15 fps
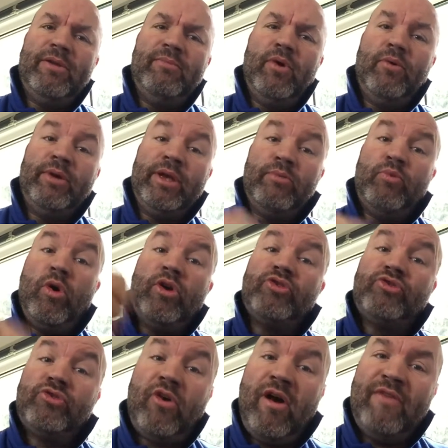the morning, what
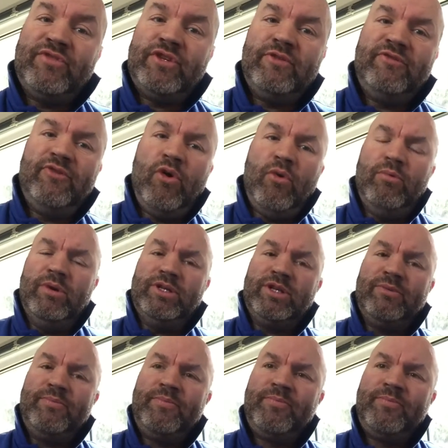drives you forward?